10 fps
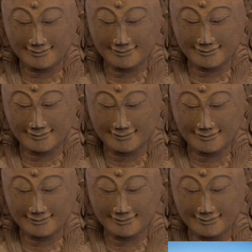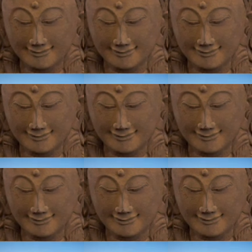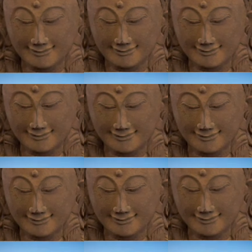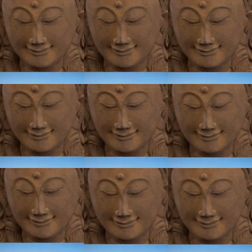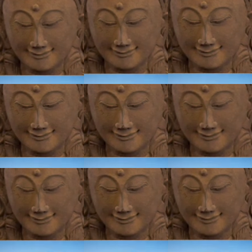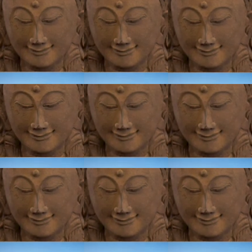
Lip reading: This person isn't speaking.